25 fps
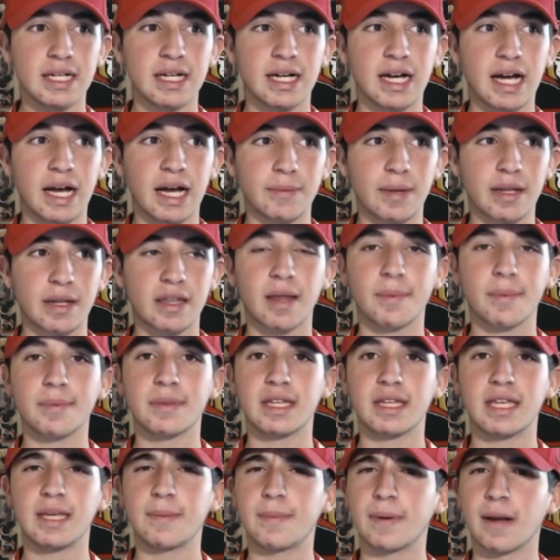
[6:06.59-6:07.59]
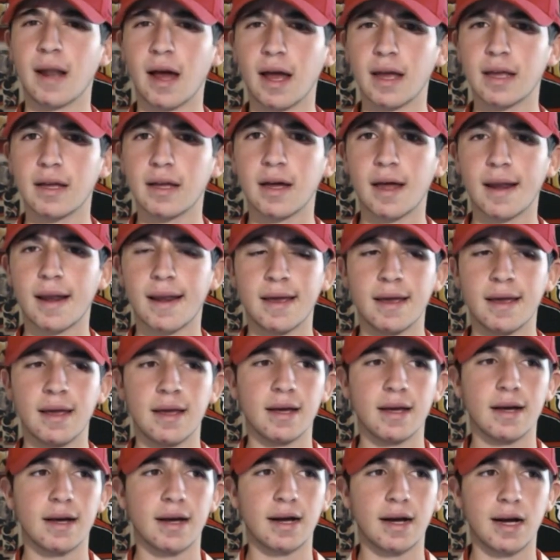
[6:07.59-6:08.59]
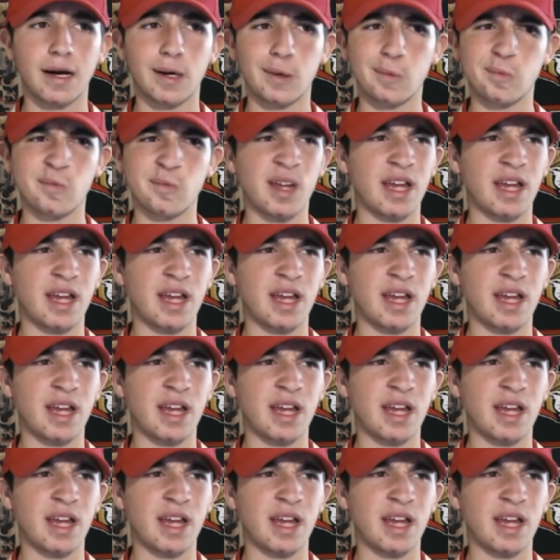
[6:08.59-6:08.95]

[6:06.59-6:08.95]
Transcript: Um, that's something to keep an eye on, um,